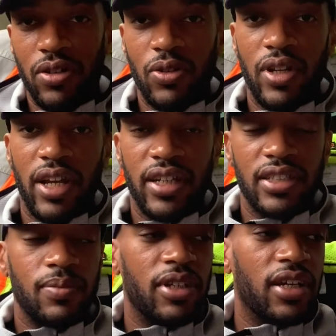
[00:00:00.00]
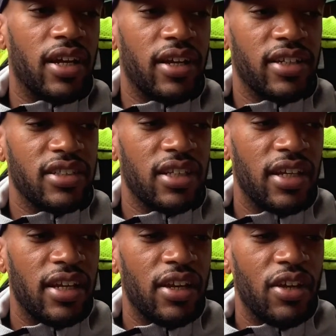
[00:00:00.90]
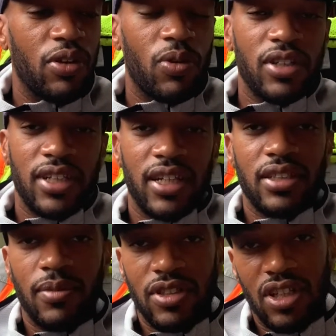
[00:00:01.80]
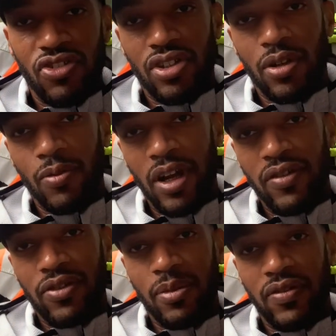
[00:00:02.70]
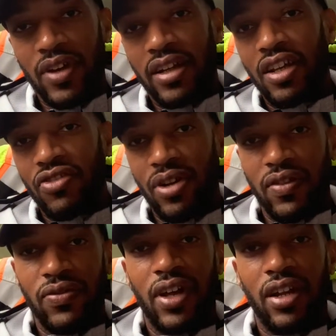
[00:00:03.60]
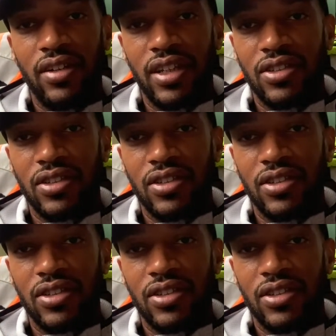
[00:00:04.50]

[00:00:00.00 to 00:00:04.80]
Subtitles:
to do that is because you want to take some attention away from the fact that you have a felony.